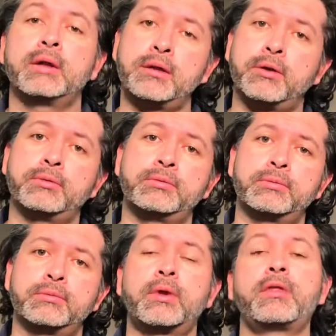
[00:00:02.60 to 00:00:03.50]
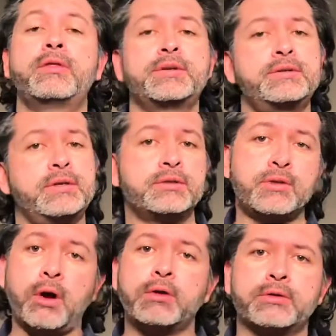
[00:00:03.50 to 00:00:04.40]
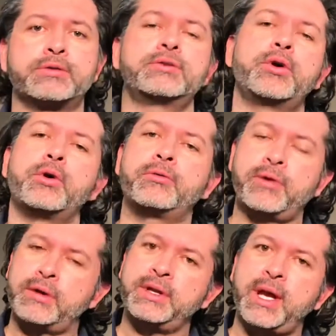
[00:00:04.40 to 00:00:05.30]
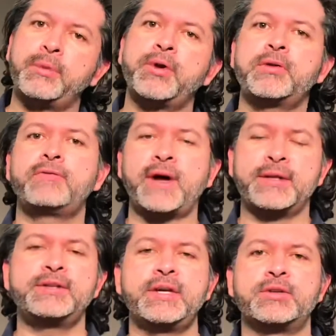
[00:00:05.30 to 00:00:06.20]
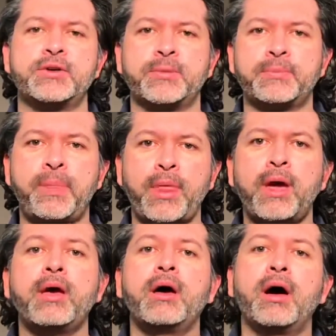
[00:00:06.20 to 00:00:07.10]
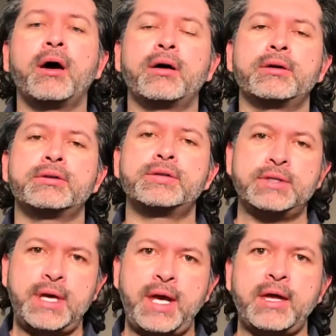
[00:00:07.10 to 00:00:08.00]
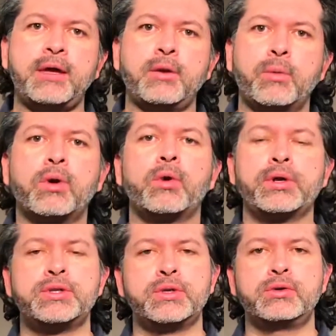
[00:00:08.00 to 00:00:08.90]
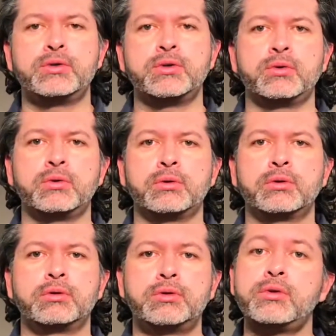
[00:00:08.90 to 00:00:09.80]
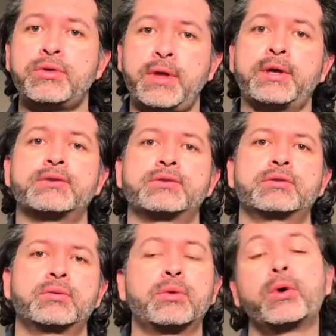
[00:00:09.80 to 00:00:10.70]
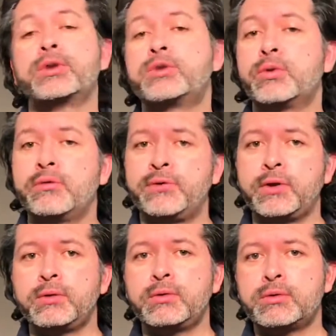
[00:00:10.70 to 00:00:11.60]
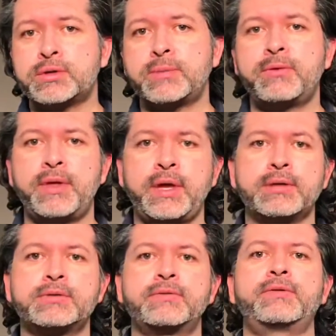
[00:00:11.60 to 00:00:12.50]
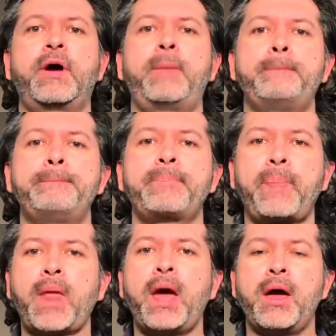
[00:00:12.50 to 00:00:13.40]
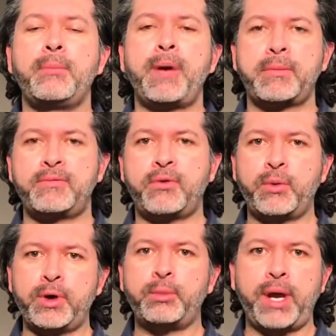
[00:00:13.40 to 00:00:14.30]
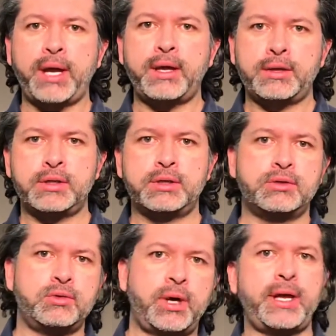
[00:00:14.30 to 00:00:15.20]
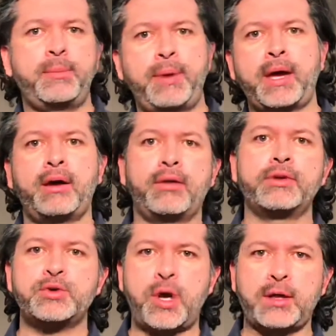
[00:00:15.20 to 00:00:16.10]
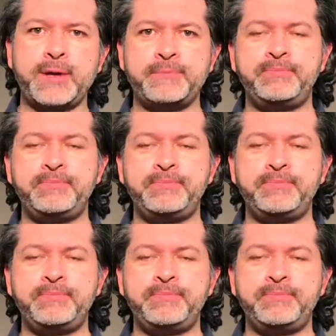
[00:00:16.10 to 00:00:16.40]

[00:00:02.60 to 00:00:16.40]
Hello, this is Carl's, your friendly neighborhood violin teacher. Today we're going to do two things. We're going to review some things from back before winter break to try to get back on the trolley.